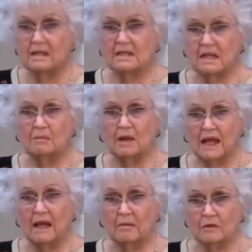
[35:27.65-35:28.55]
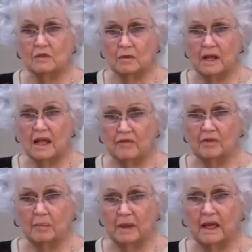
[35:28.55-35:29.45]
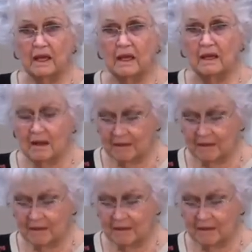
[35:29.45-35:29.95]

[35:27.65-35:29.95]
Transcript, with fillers: some lambs will have to pay.